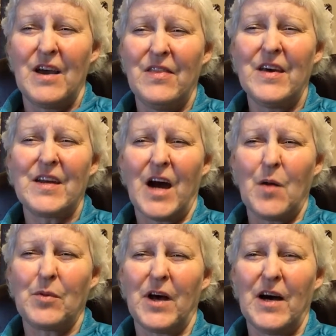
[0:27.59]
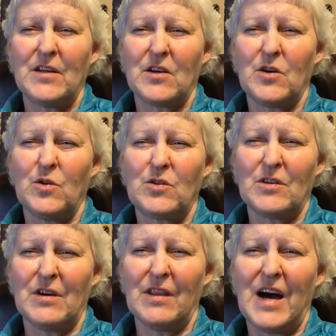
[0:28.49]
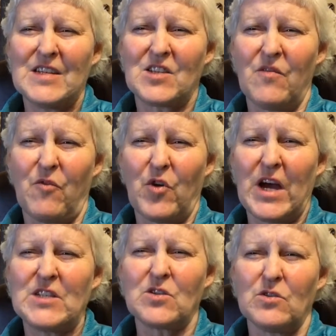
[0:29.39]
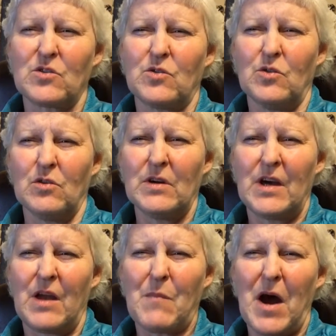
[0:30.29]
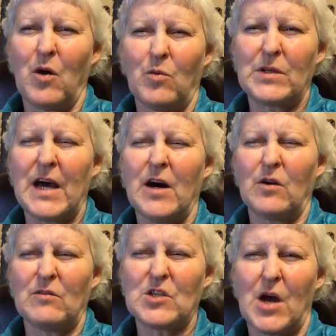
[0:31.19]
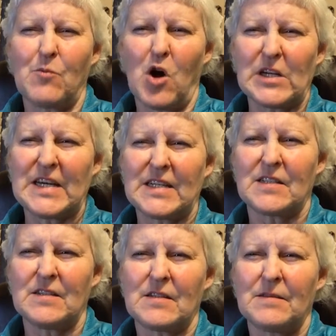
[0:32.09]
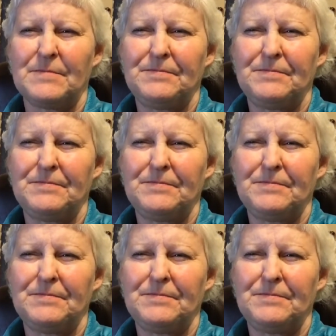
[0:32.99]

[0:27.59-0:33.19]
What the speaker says: and then I applied to go to a licensed vocational school in my hometown of Shamrock, Texas.